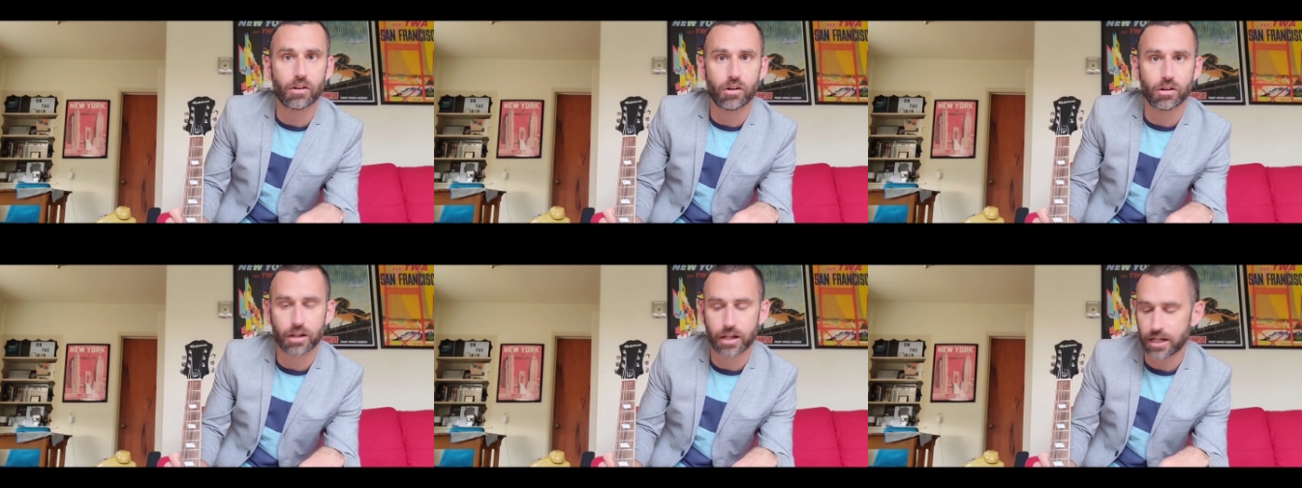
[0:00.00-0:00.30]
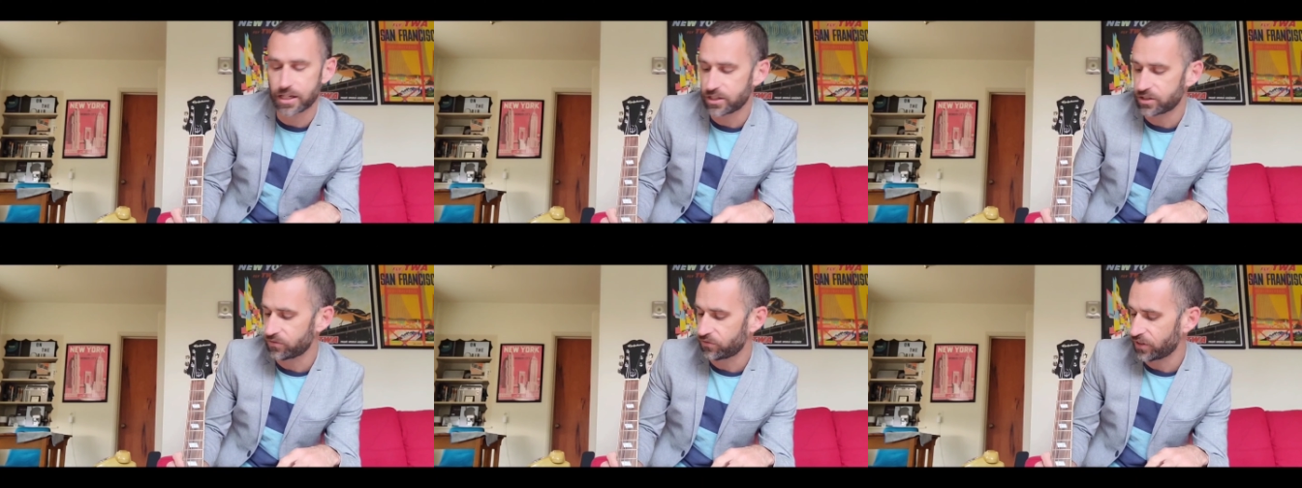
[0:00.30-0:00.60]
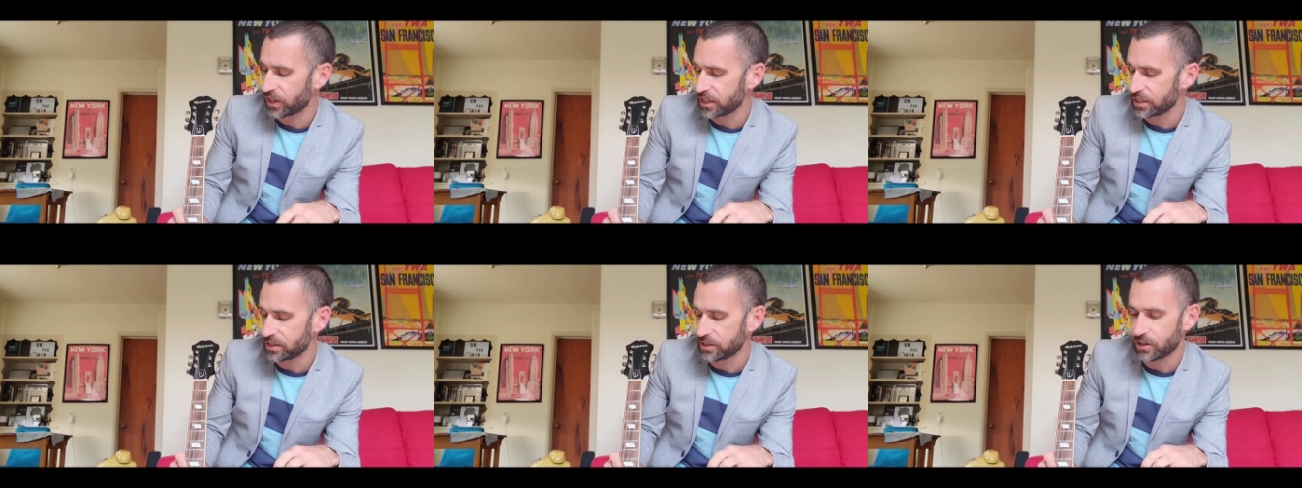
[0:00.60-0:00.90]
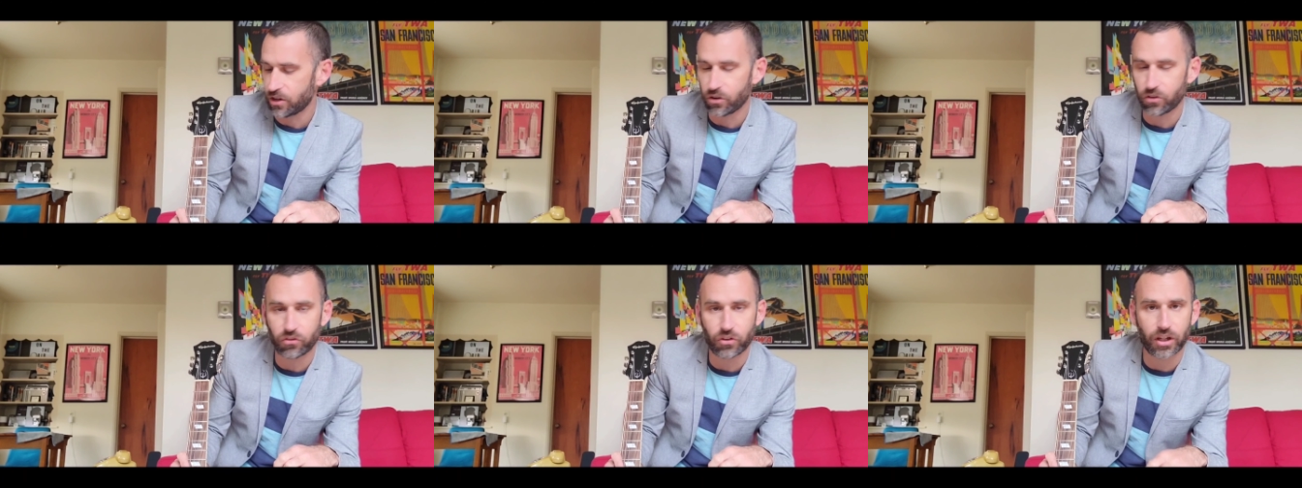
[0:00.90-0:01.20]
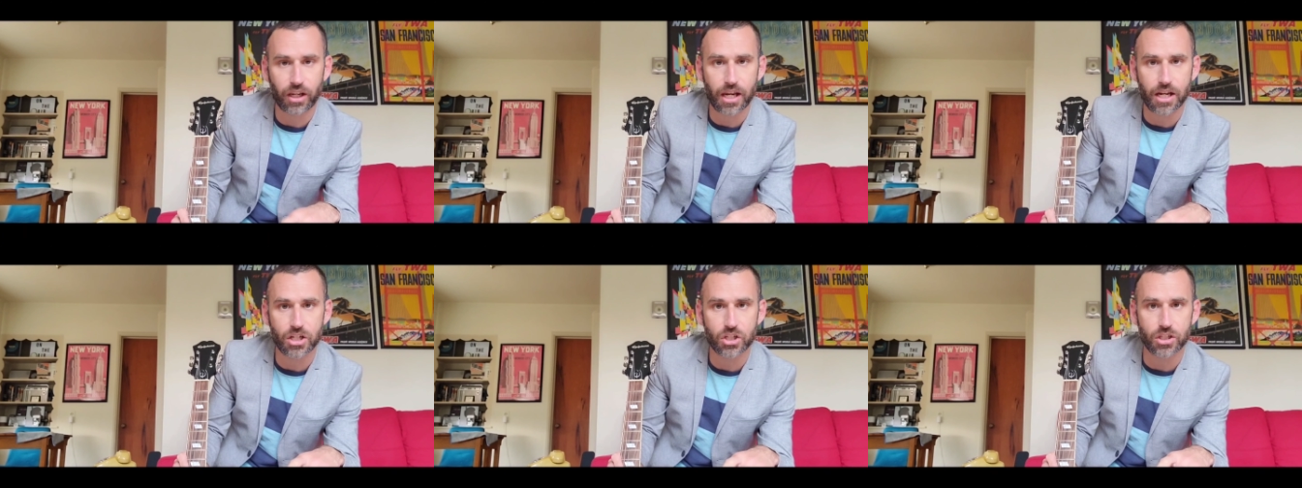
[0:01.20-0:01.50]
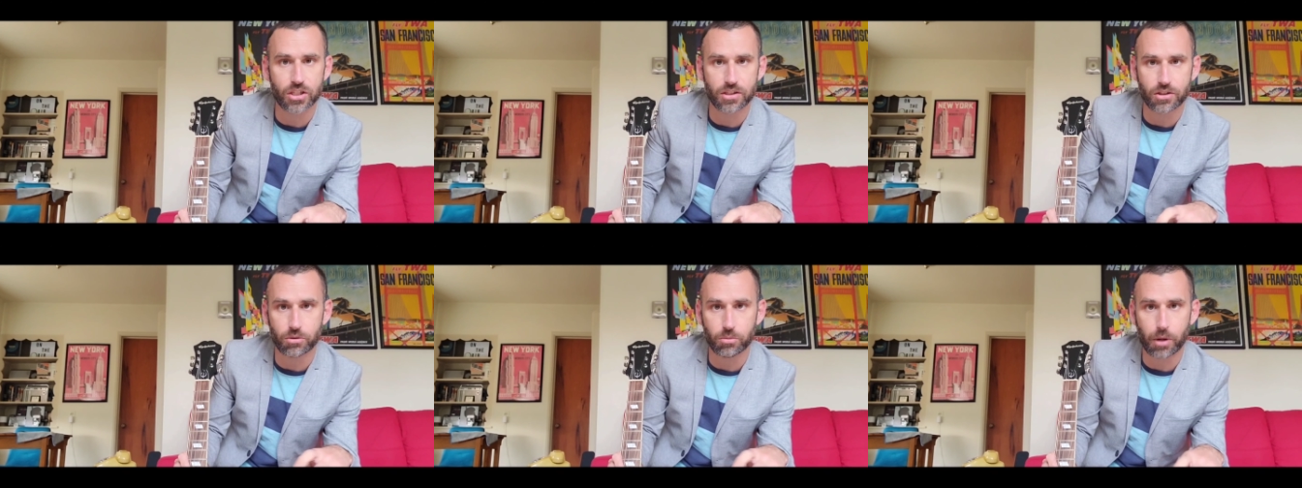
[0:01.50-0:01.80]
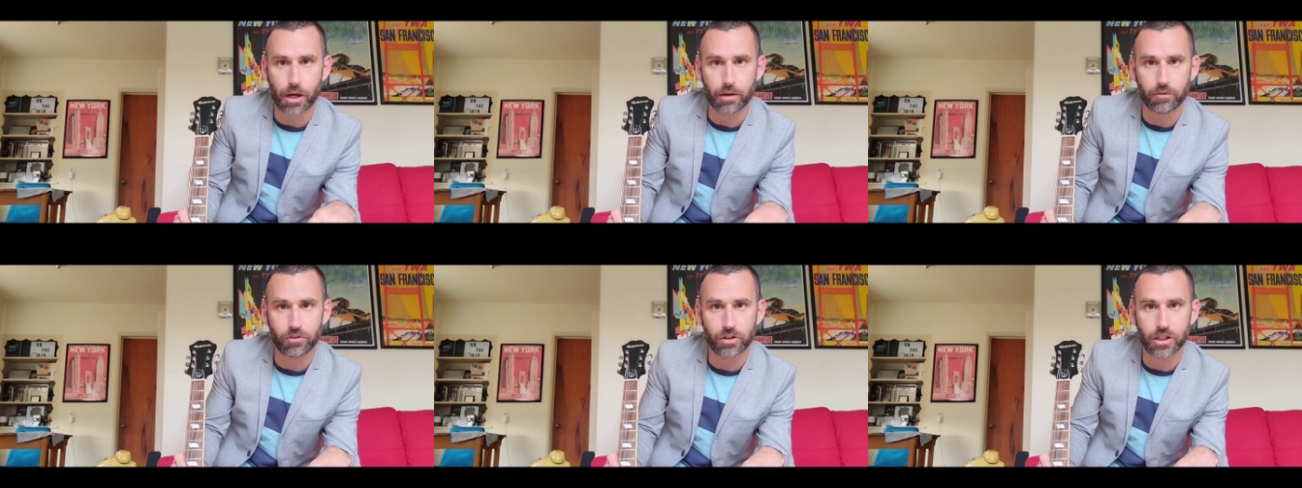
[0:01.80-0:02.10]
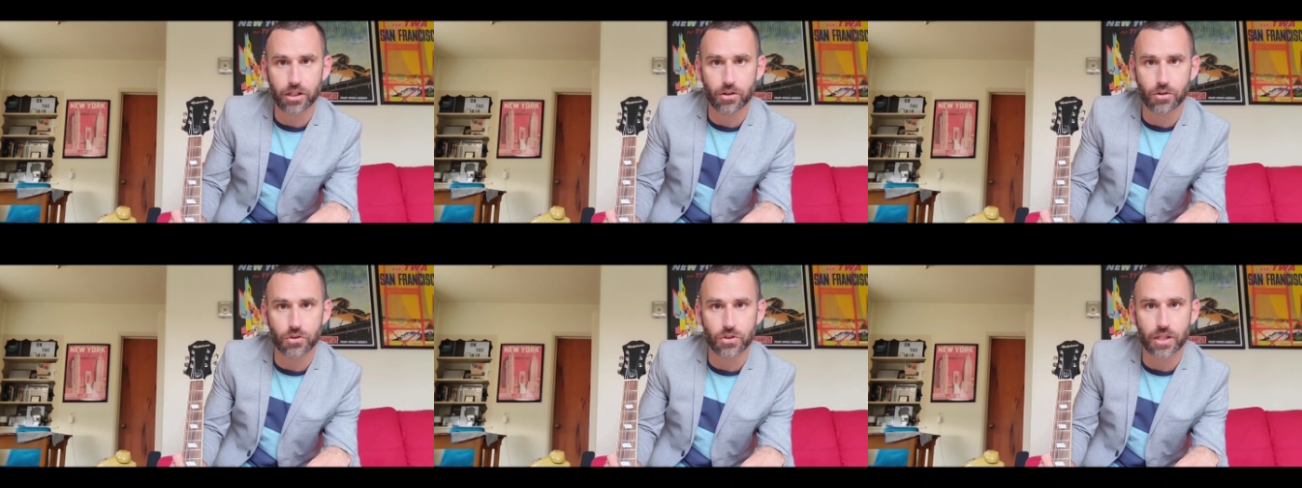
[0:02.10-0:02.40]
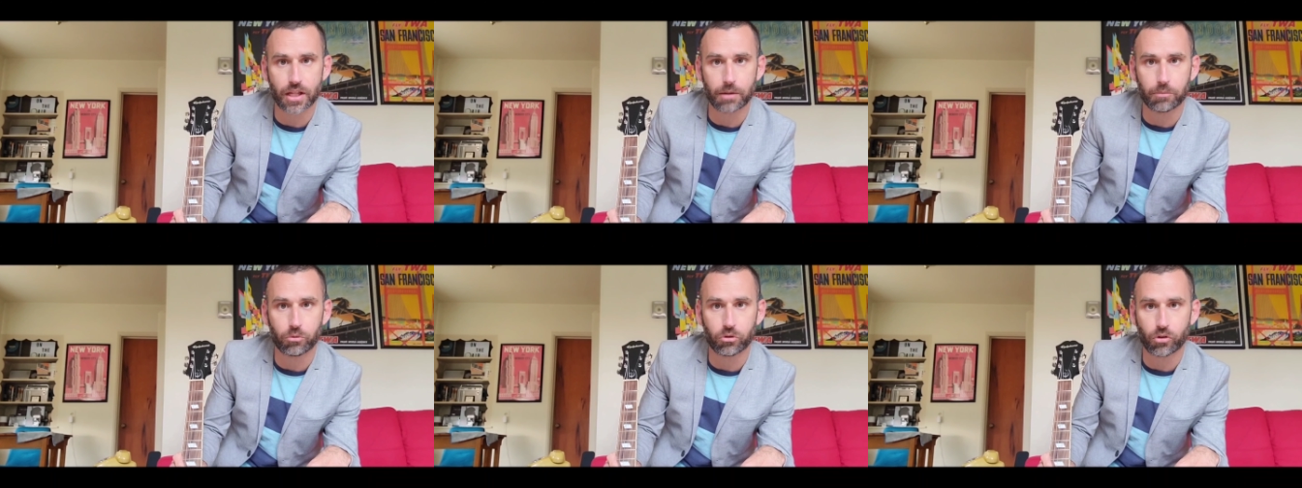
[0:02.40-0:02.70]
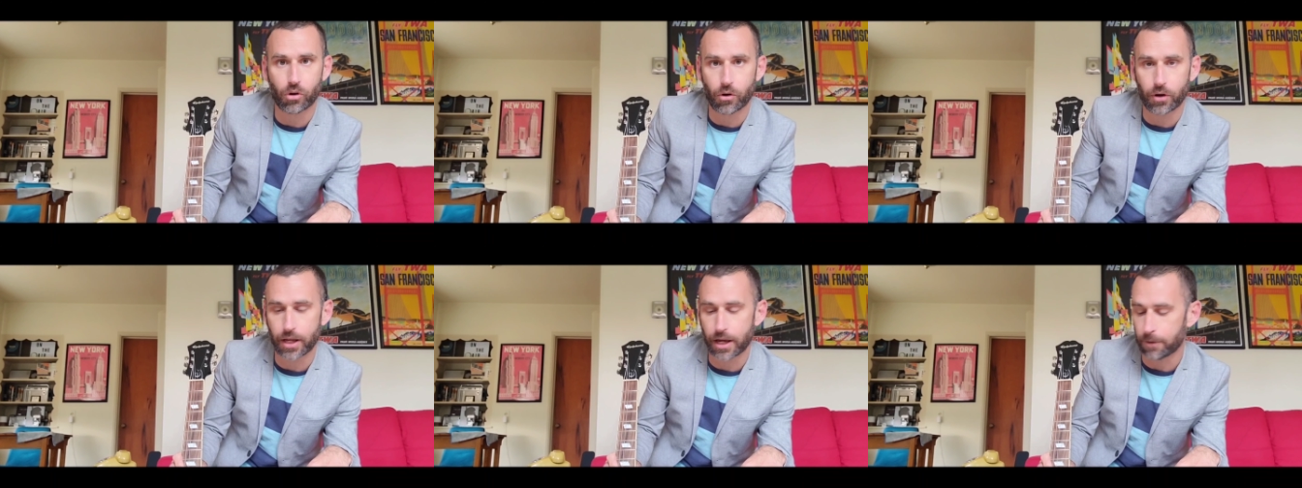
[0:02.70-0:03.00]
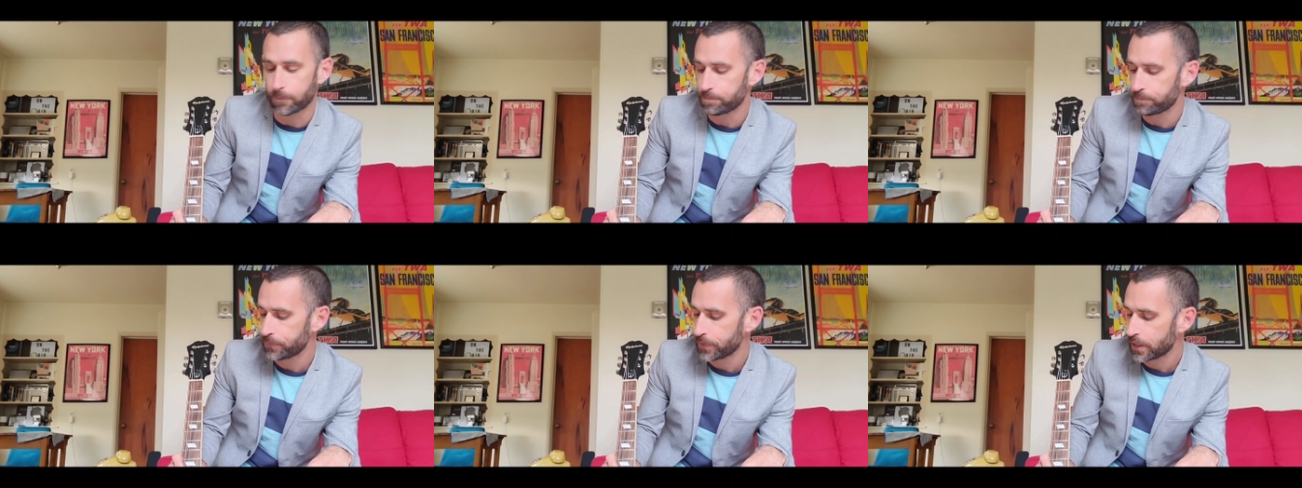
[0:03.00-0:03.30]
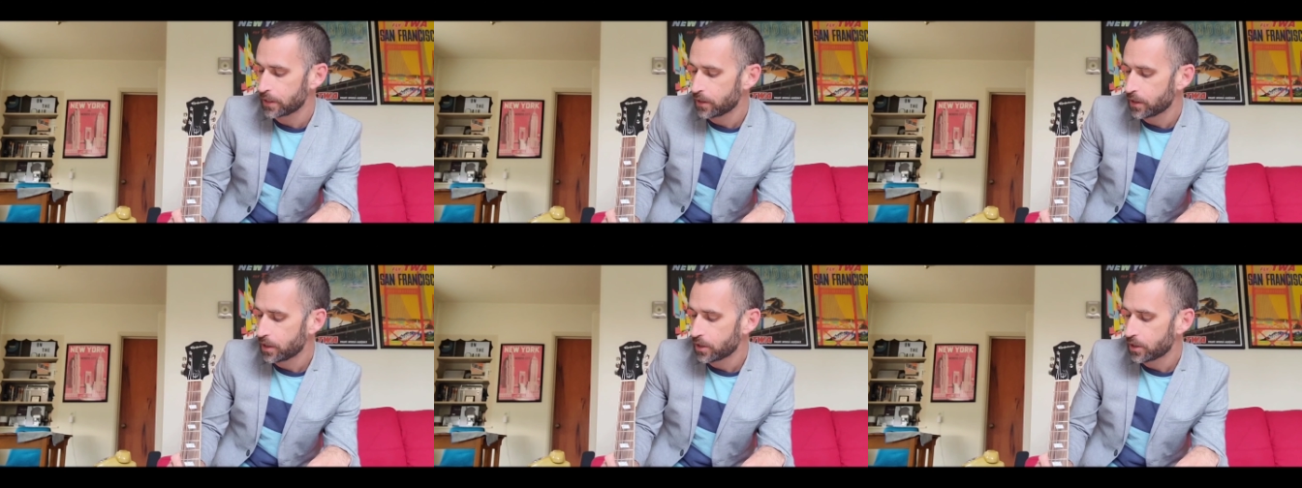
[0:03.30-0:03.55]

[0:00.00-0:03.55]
get all kinds of fancy notifications about videos that I'm throwing out.